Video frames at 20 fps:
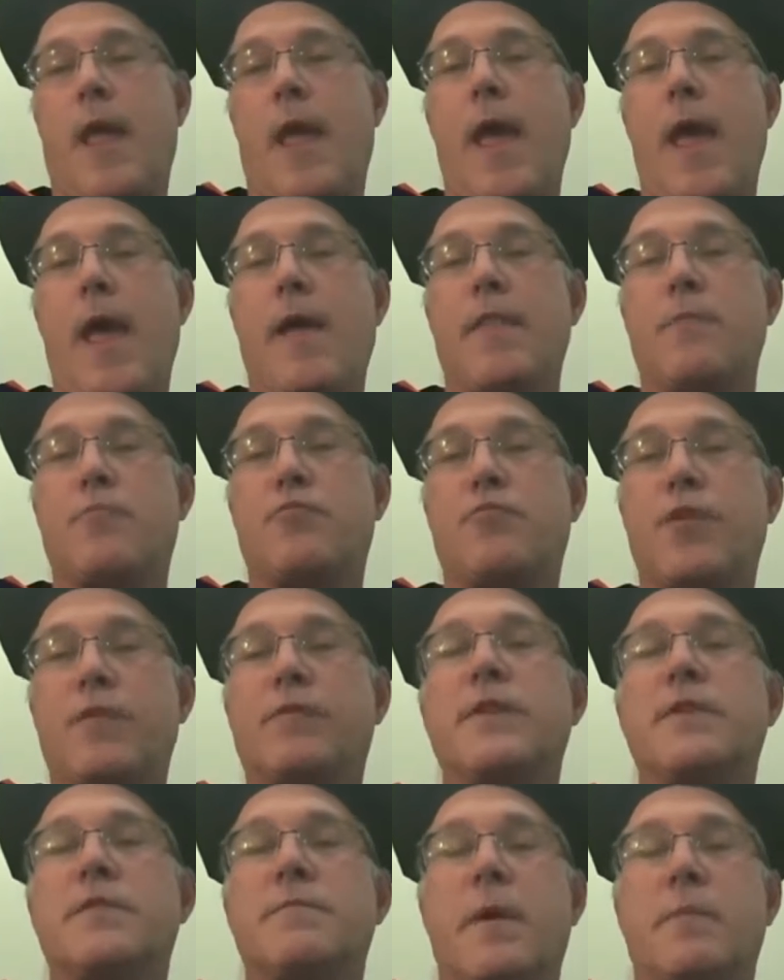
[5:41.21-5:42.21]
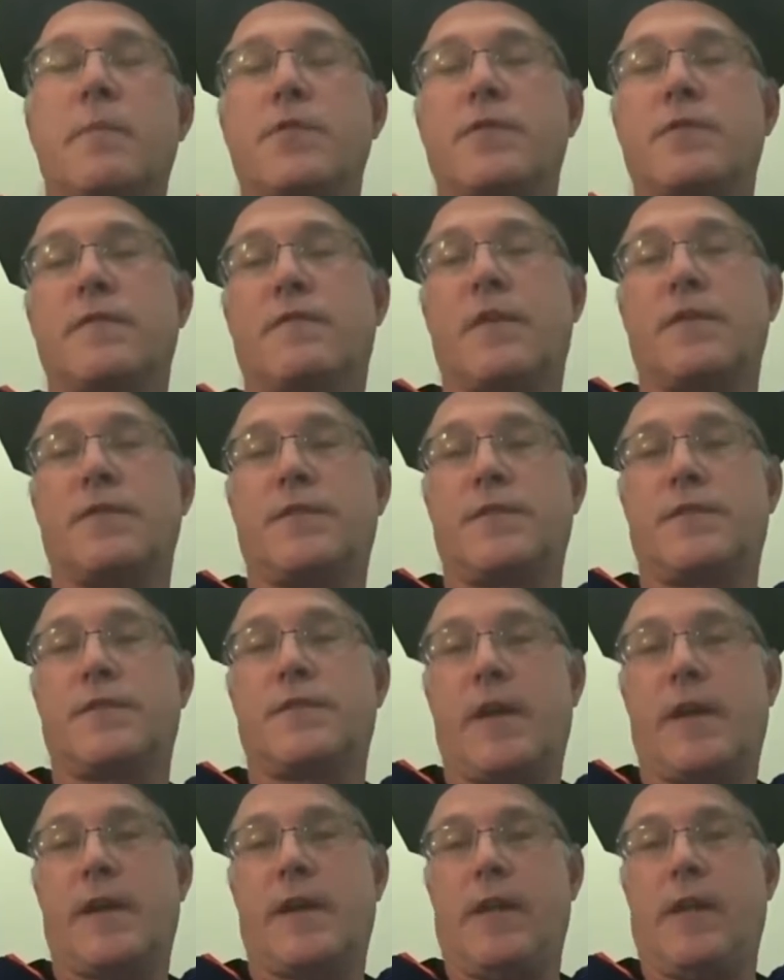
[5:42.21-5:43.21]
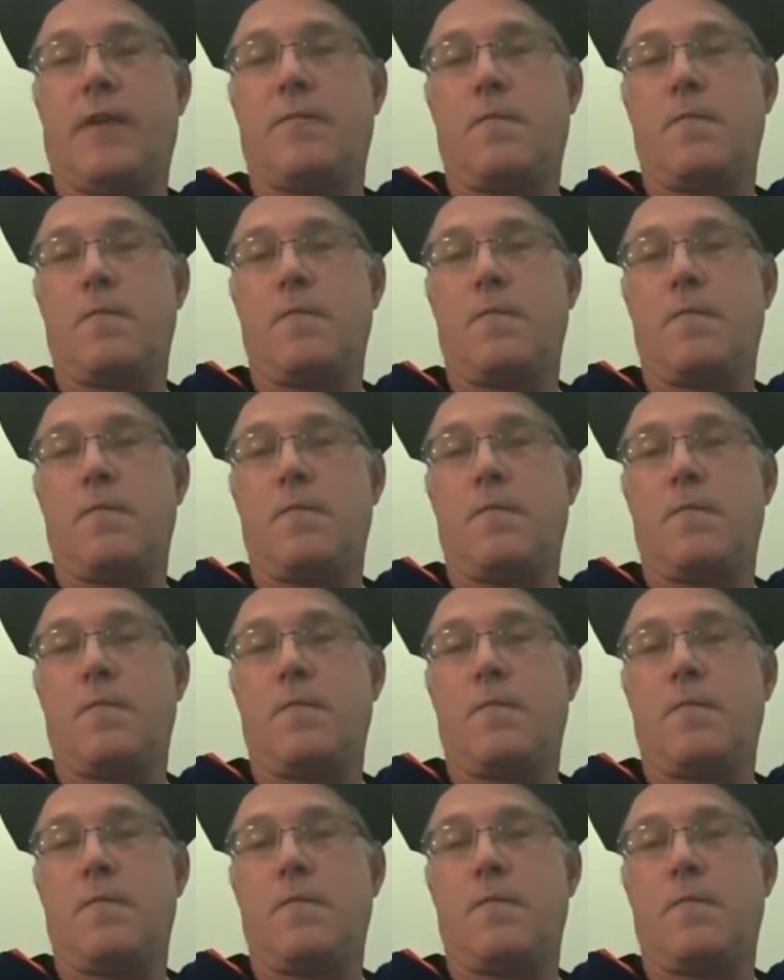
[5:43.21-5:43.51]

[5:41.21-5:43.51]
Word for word: and privileged members of our society.